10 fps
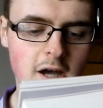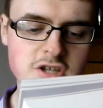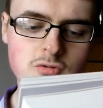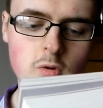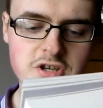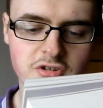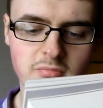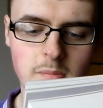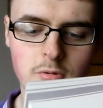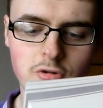I should wish her to
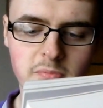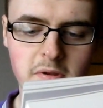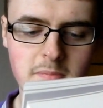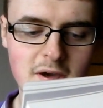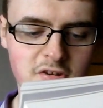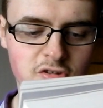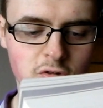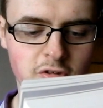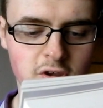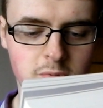be brought up in a manner
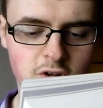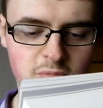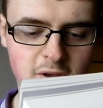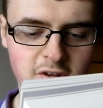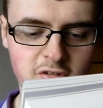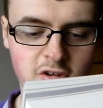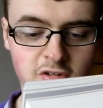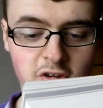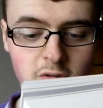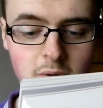suiting her prospects,
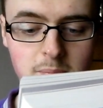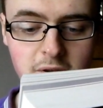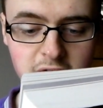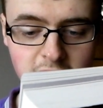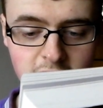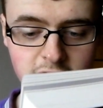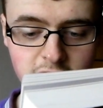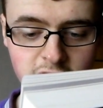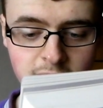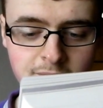continued my
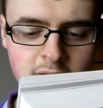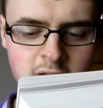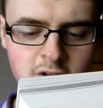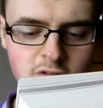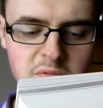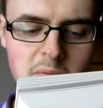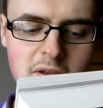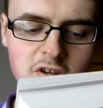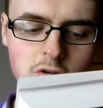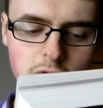benefactress. To be
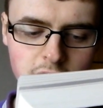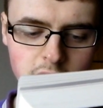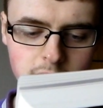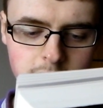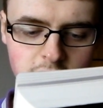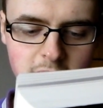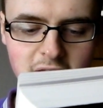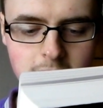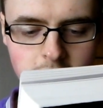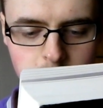made useful, to be
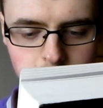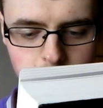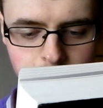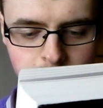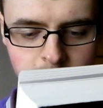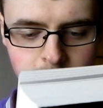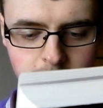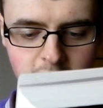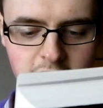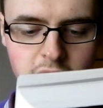kept humble.
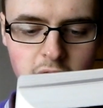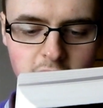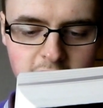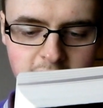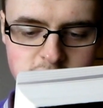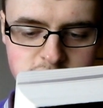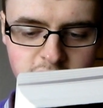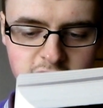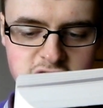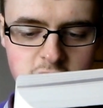As for the
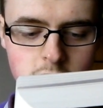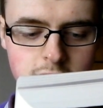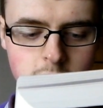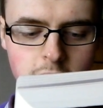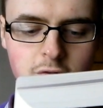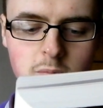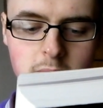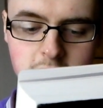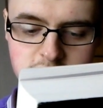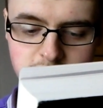vacations, she will, with your
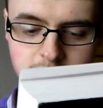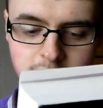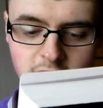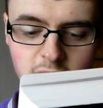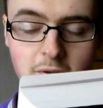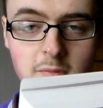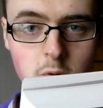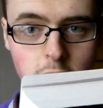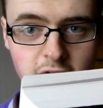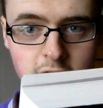permission, spend them
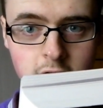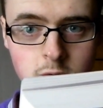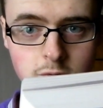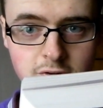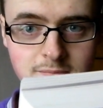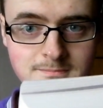always at Lowood.